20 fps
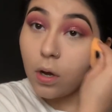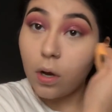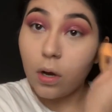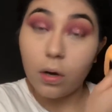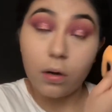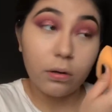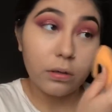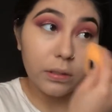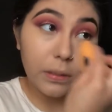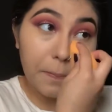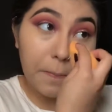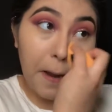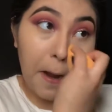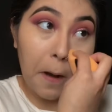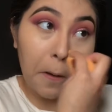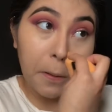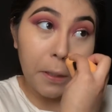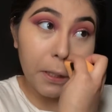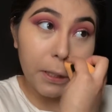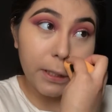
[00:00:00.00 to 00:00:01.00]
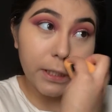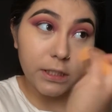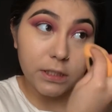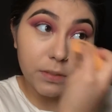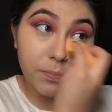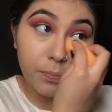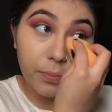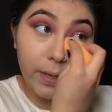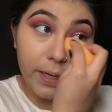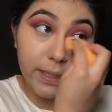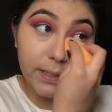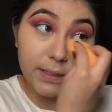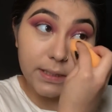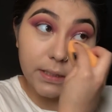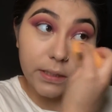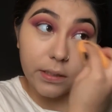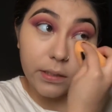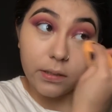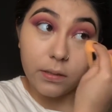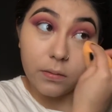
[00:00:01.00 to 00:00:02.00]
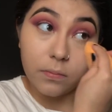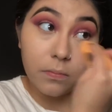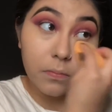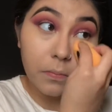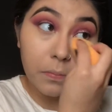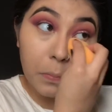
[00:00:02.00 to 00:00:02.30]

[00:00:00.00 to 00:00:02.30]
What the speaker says: all the powder is pressed in.